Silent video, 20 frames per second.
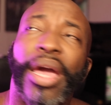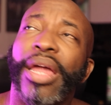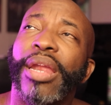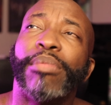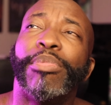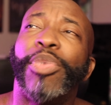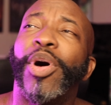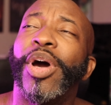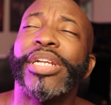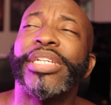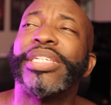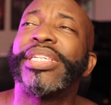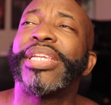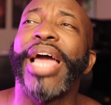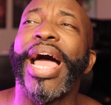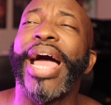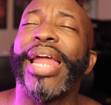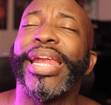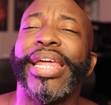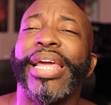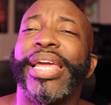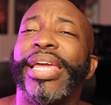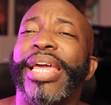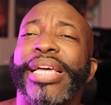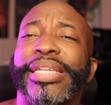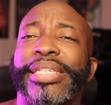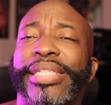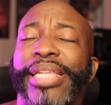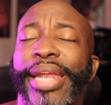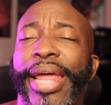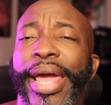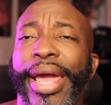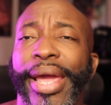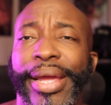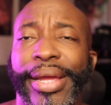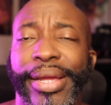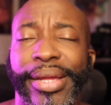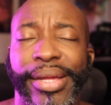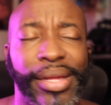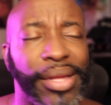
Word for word: The boy just got there yesterday.